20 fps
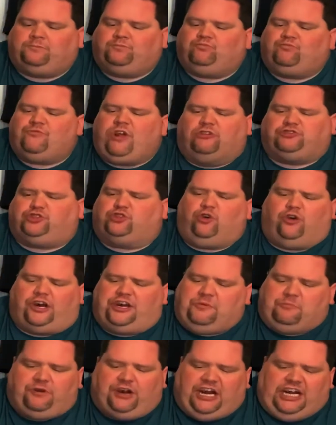No score on the
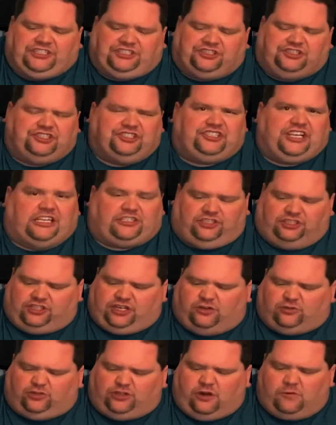bread. That's just good Texas
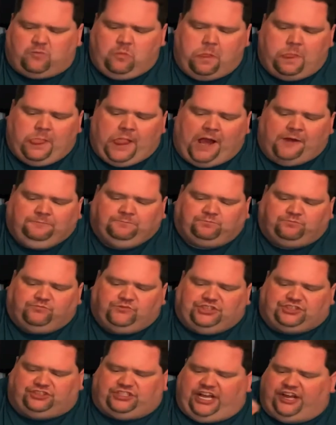toast, though. Just
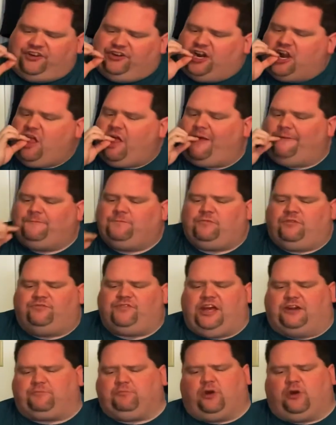standard
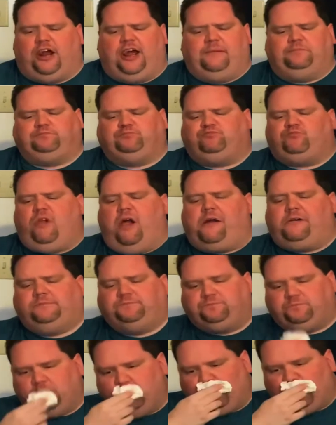thick bread.
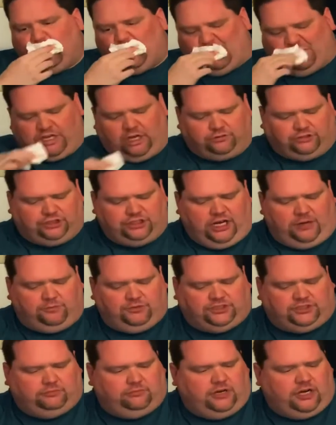Toasted up with
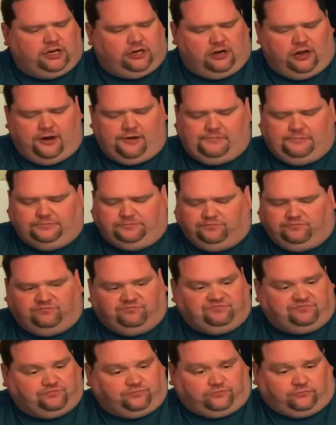some butter on it.
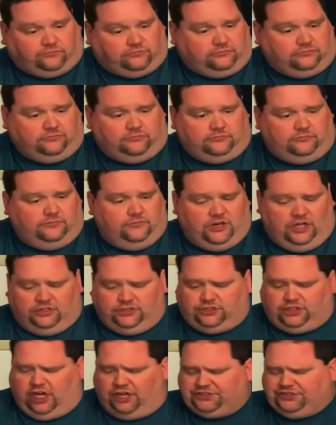
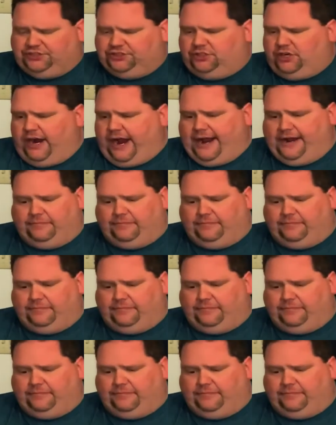Sauce is great.